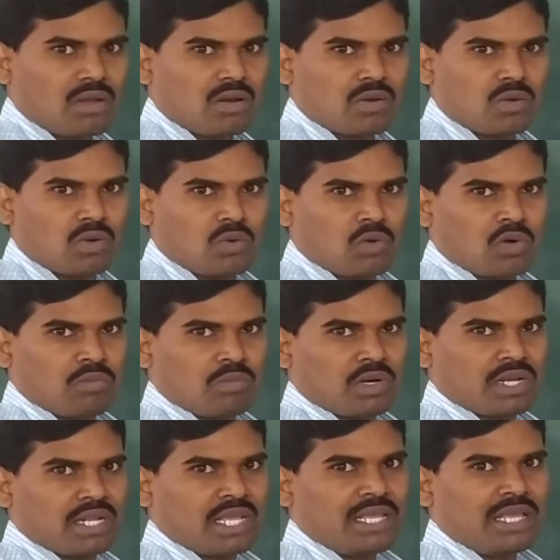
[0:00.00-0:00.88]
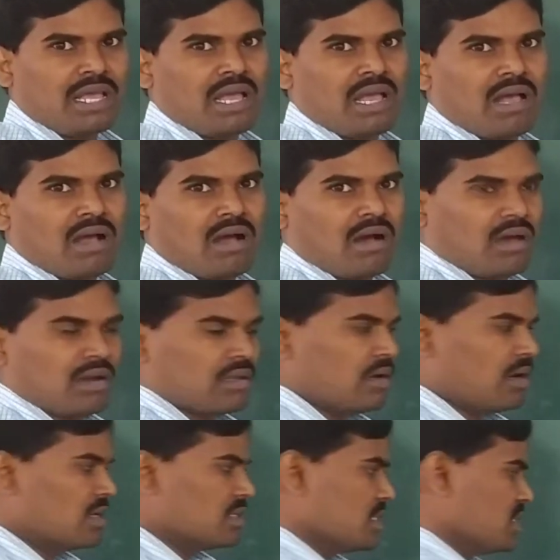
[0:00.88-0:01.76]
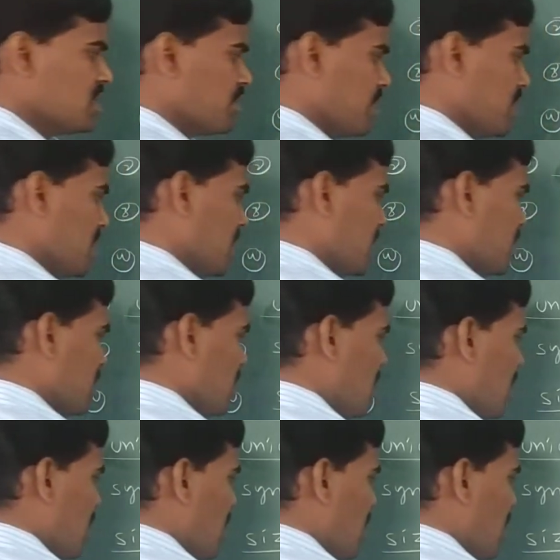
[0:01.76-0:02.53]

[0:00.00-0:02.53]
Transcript: Locomotory organs is present.